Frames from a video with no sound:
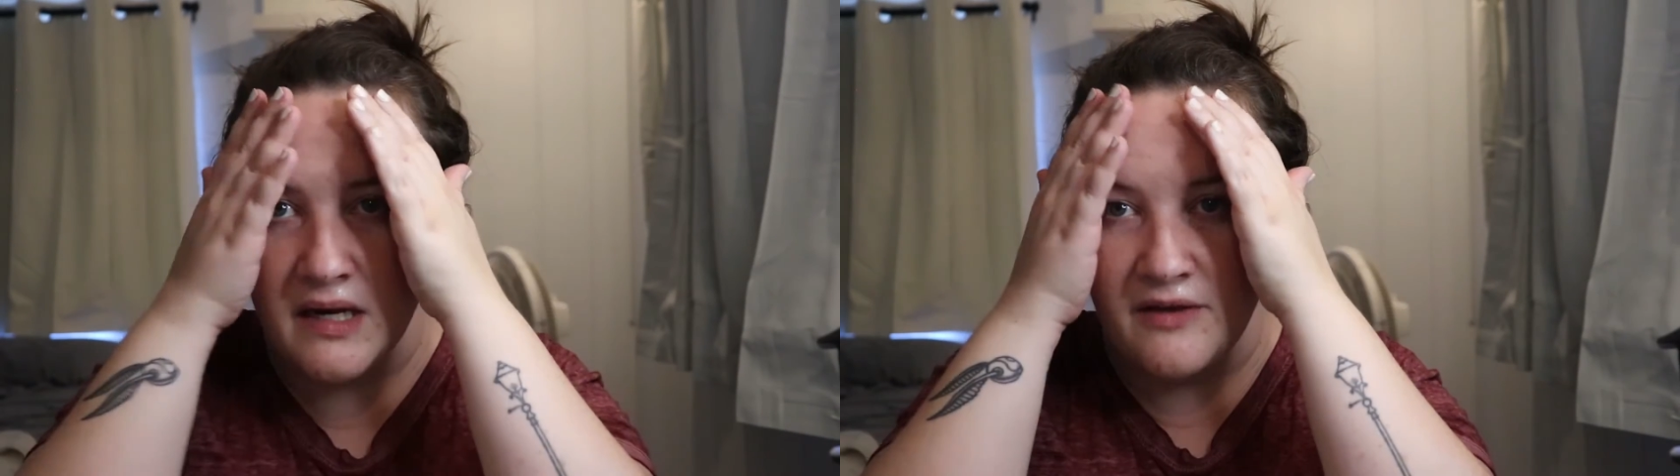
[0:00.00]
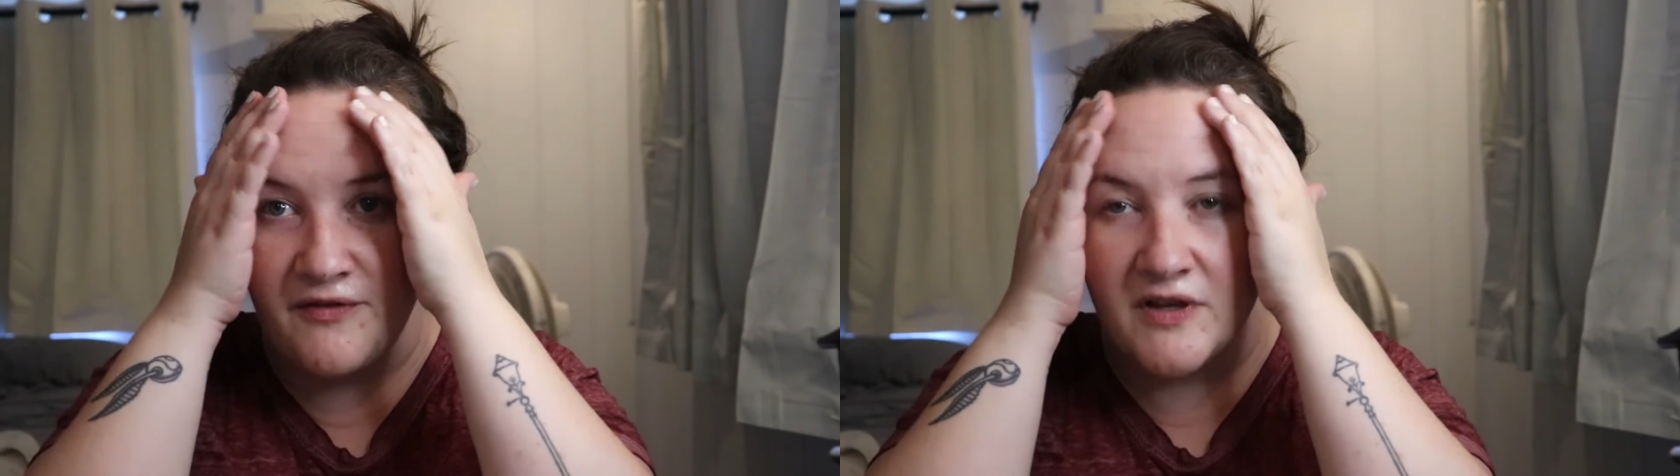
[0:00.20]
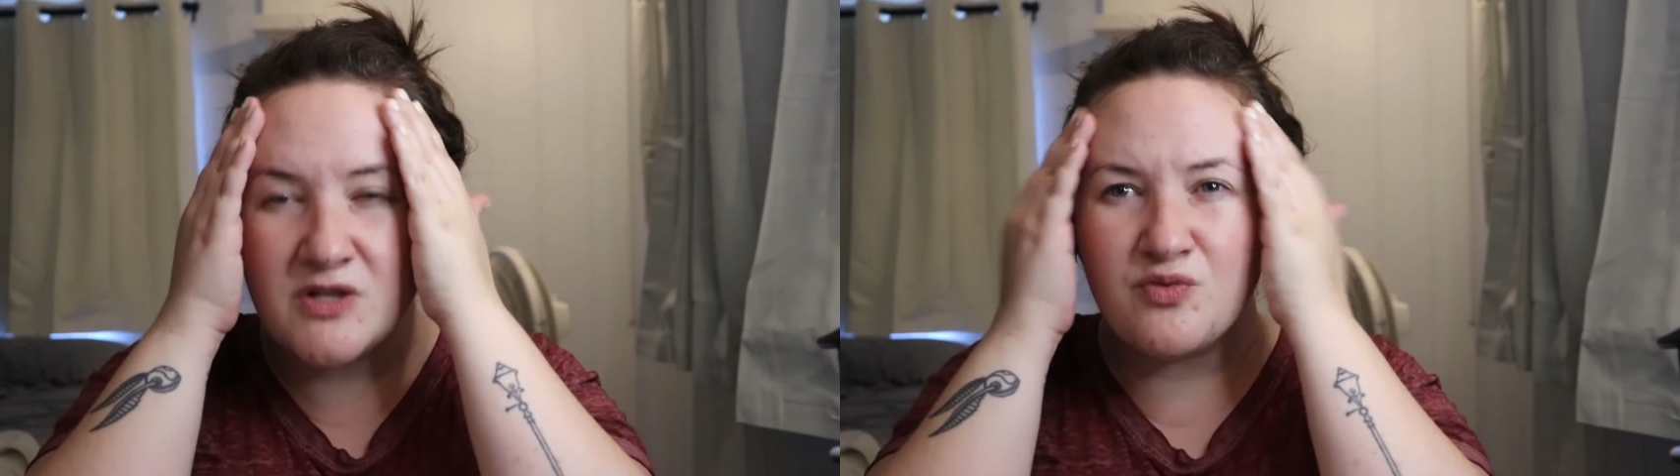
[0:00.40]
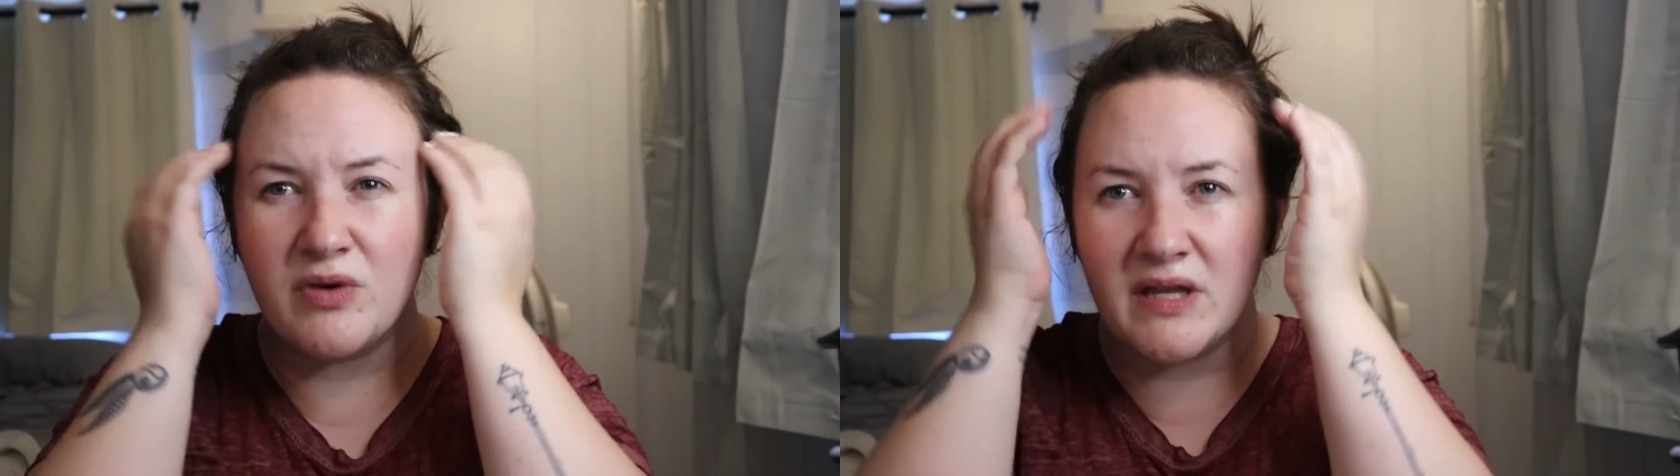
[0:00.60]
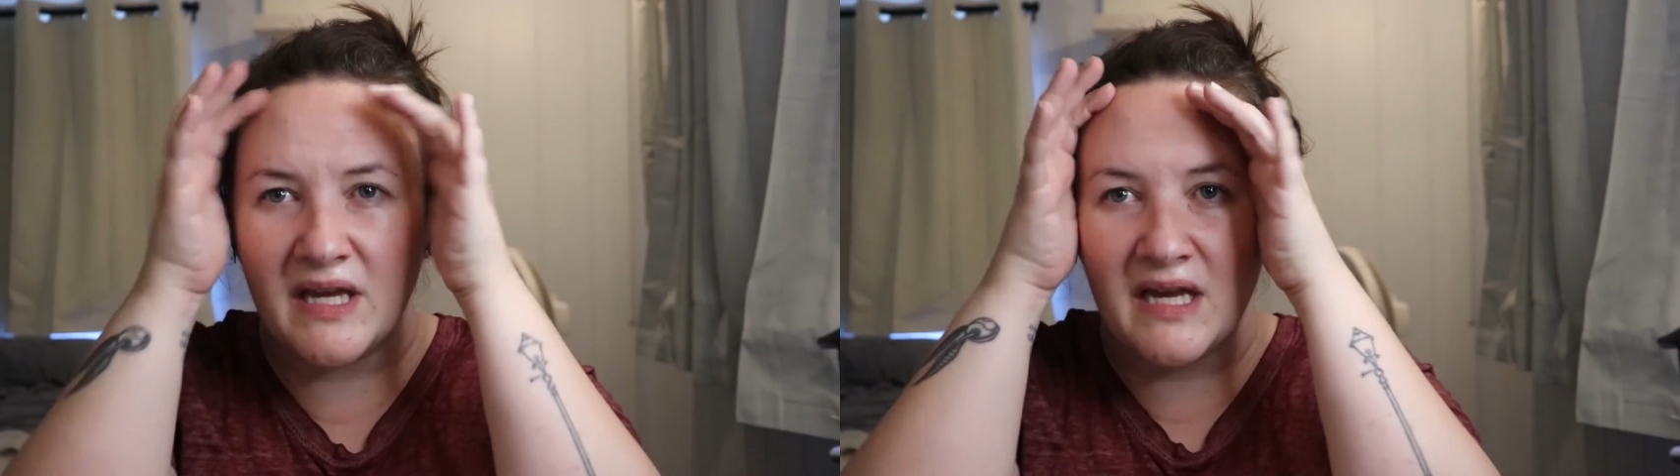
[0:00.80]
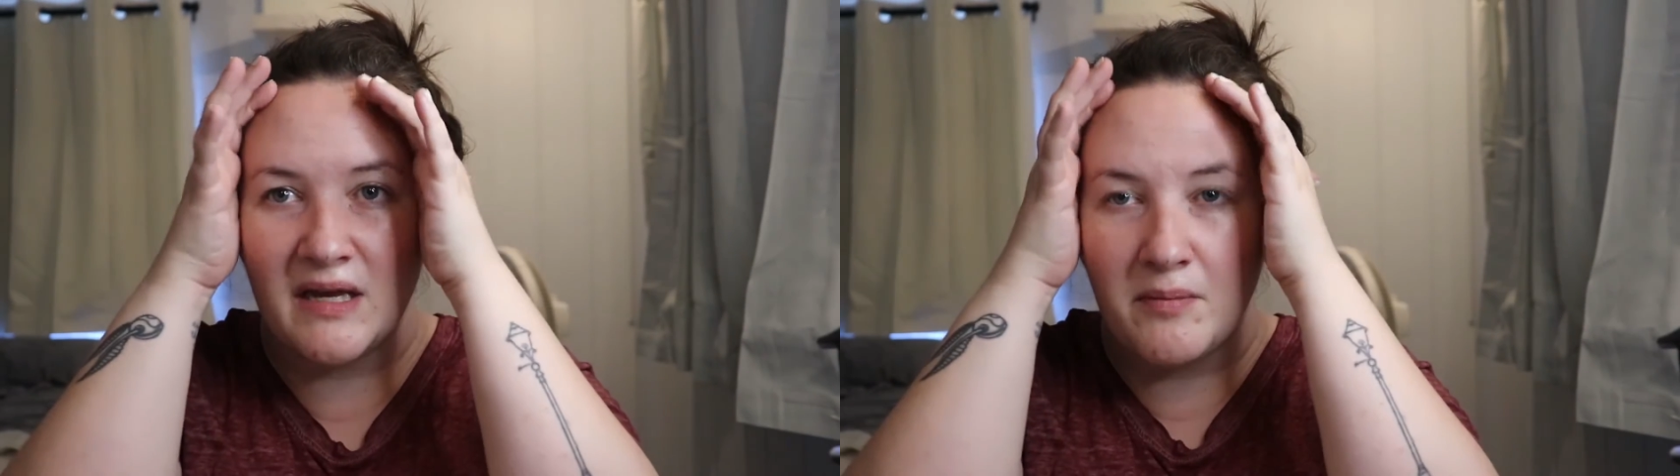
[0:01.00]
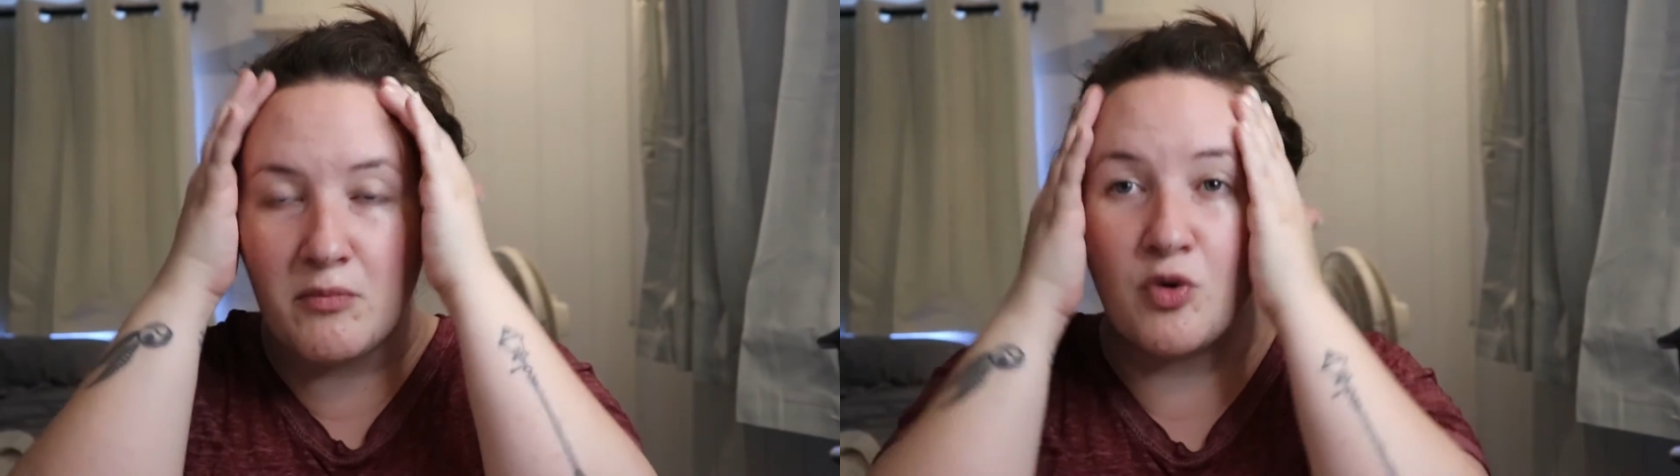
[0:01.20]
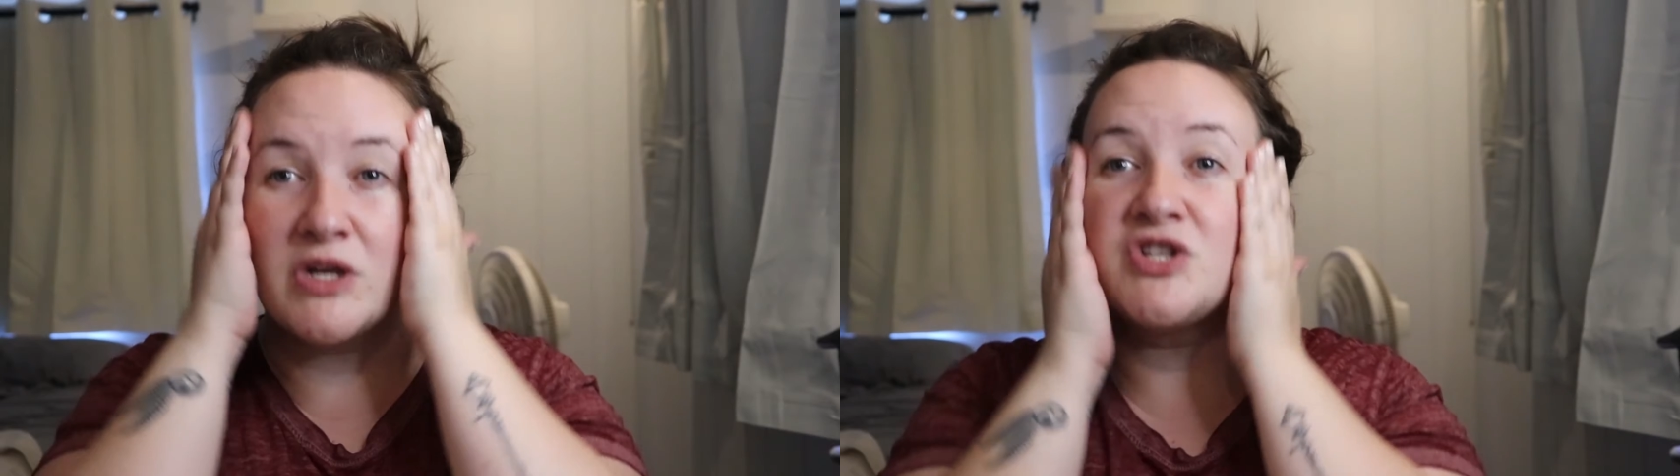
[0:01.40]
It feels really
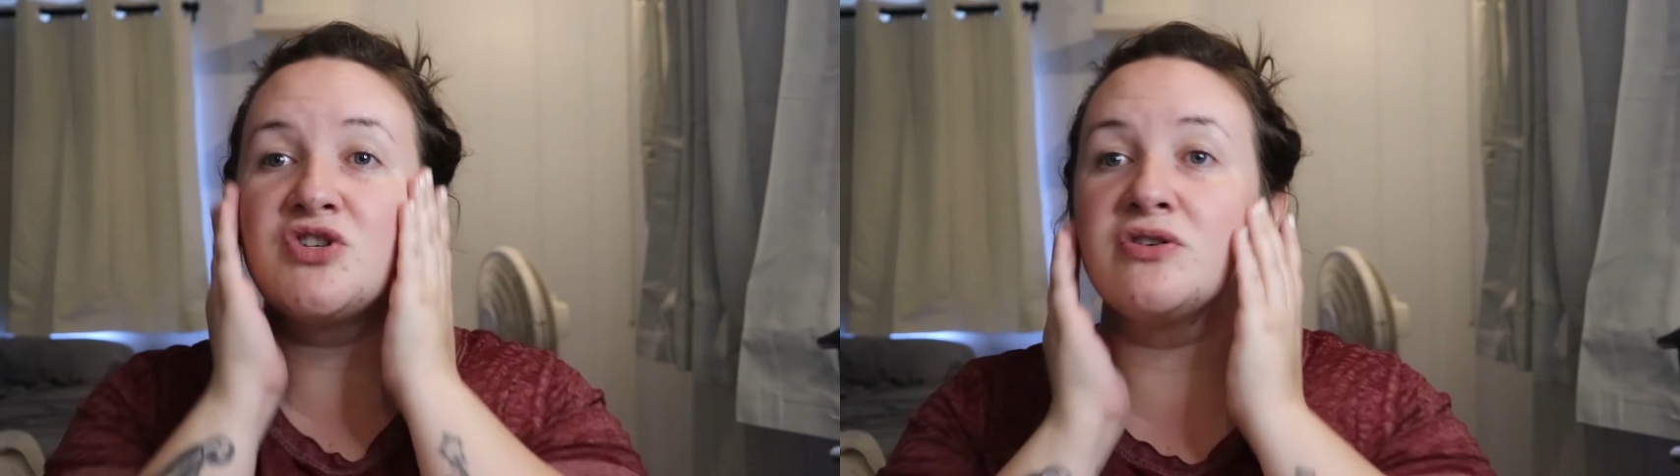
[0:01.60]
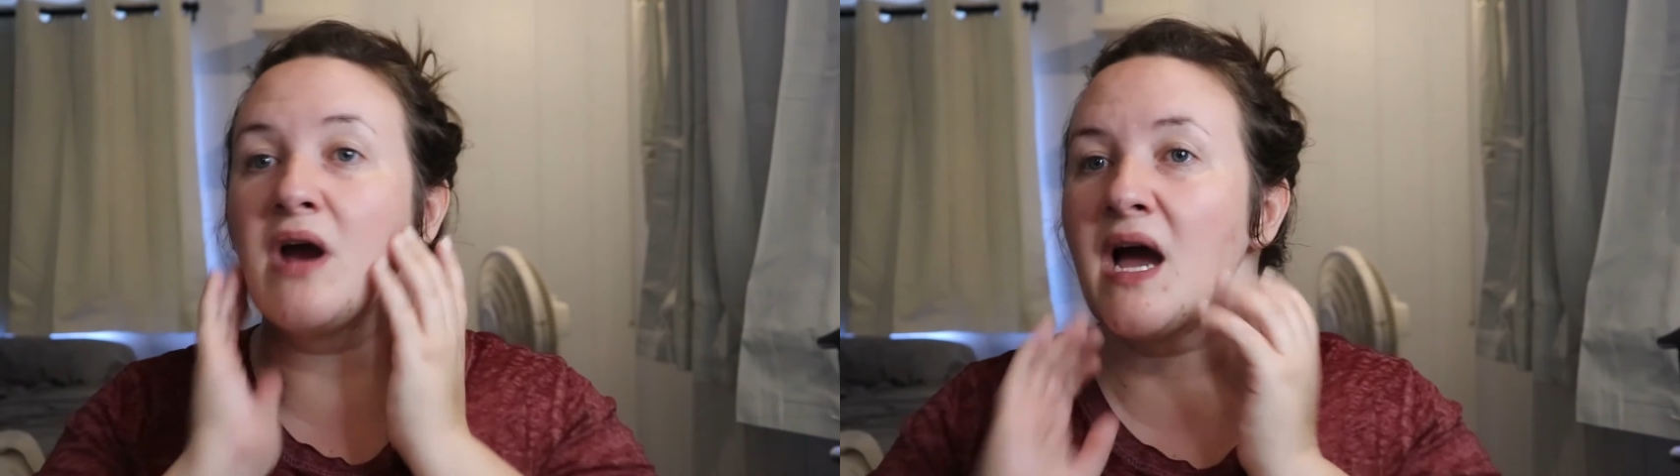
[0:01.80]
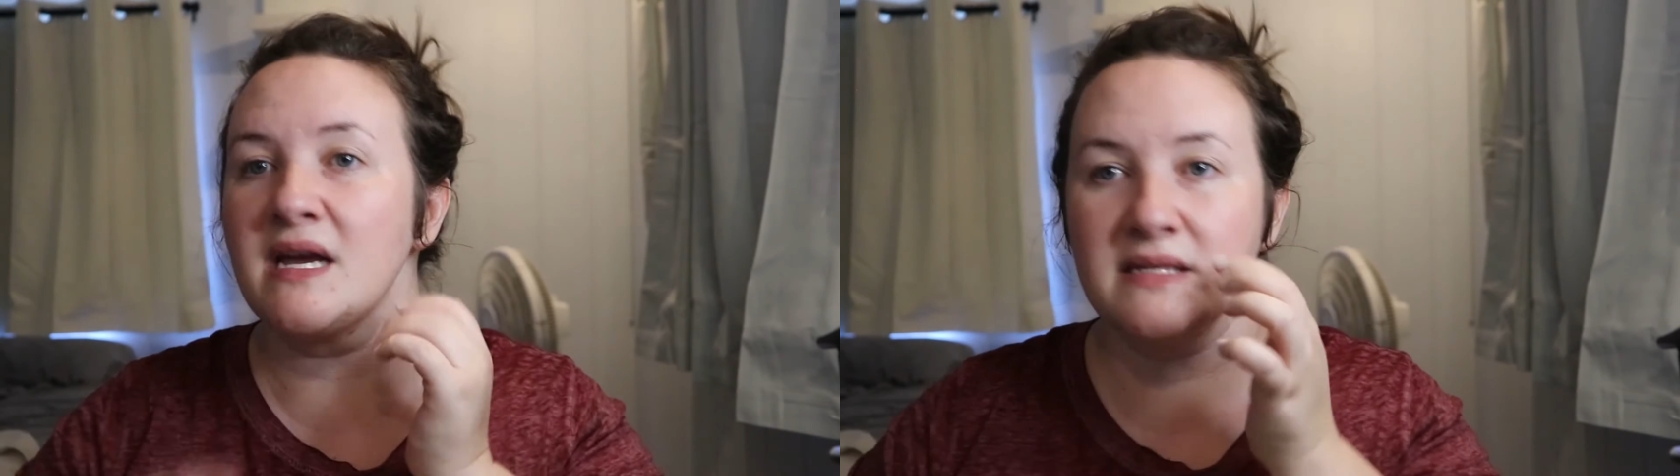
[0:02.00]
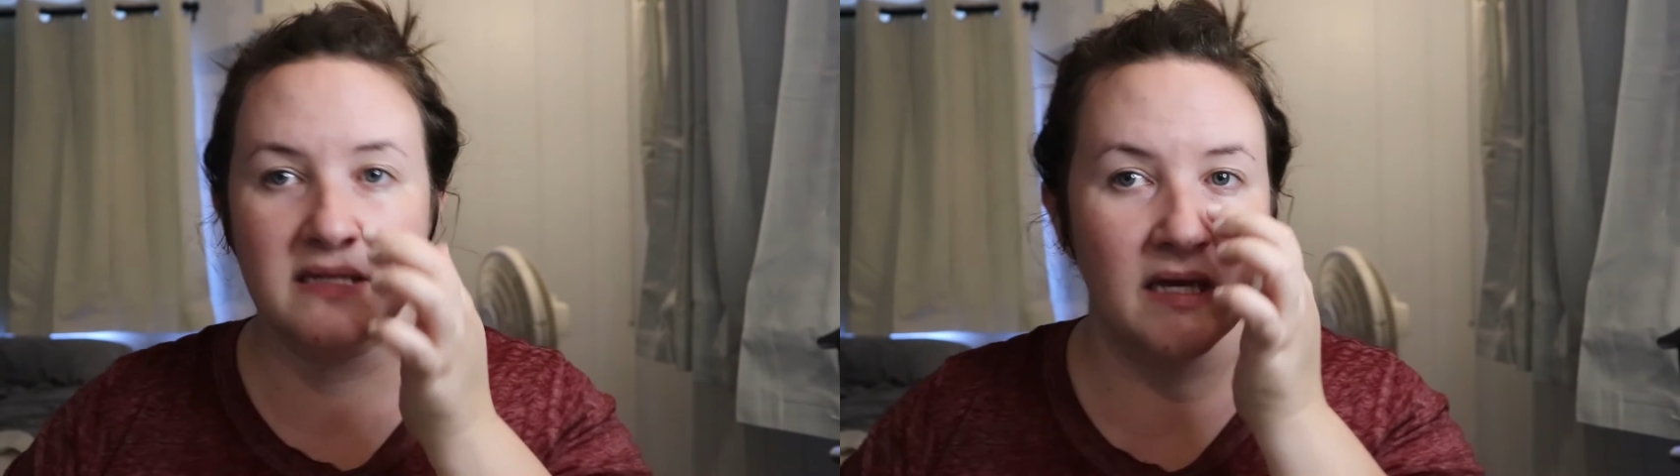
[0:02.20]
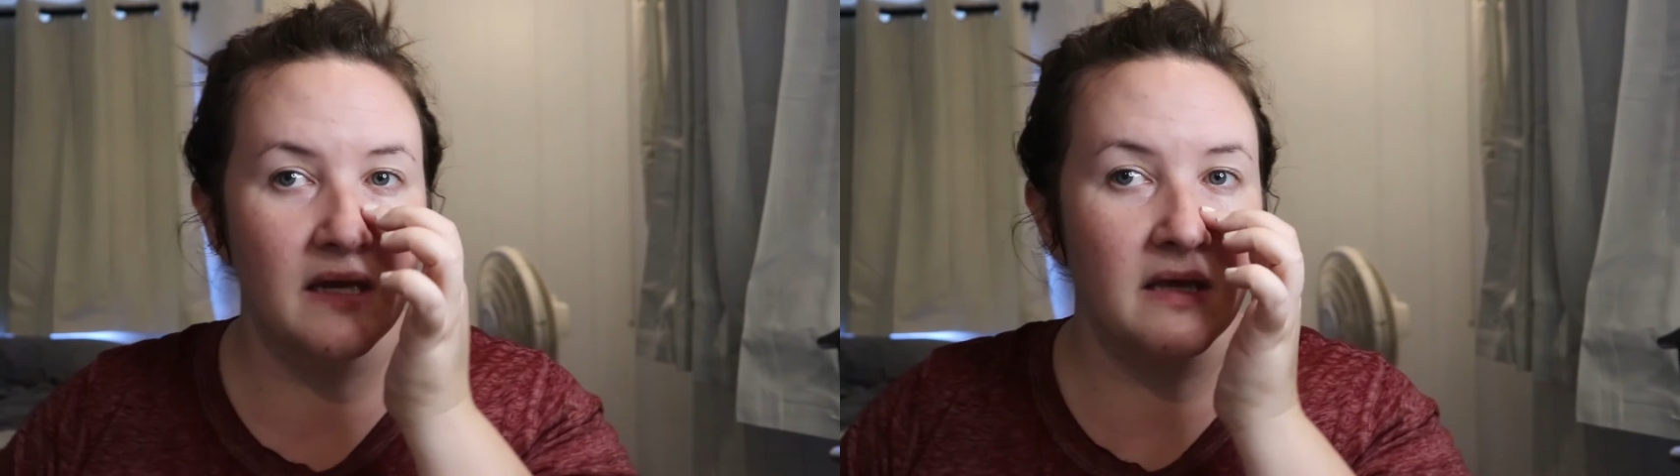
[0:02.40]
moisturized.